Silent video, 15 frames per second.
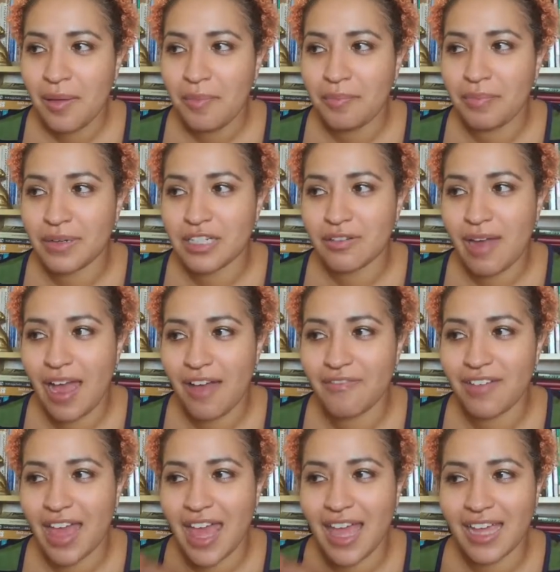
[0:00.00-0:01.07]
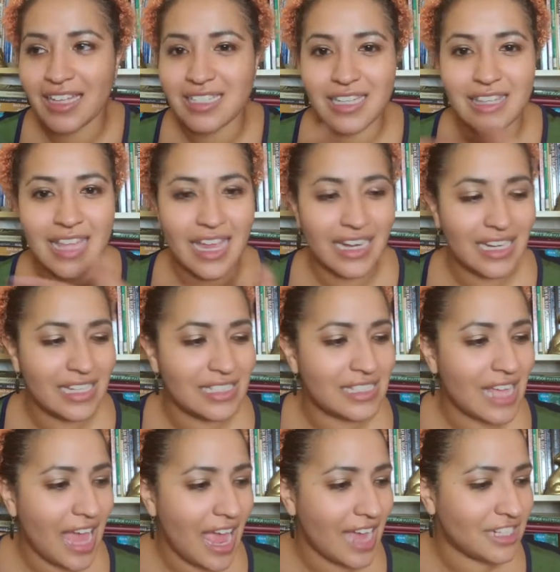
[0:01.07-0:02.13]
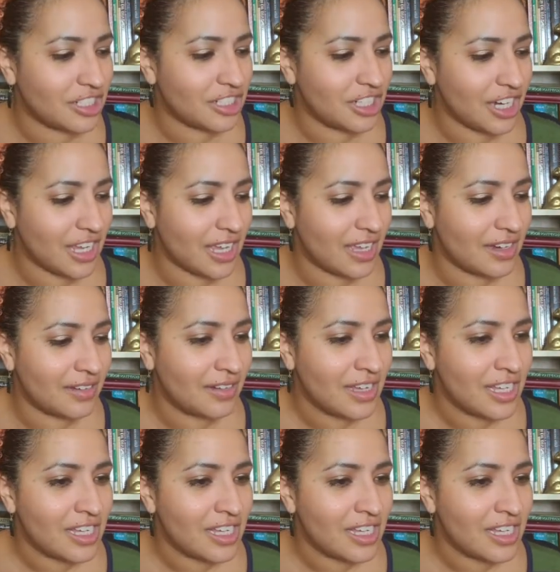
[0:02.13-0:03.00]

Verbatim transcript: but you have an egg to, that needs to hatch a chicken.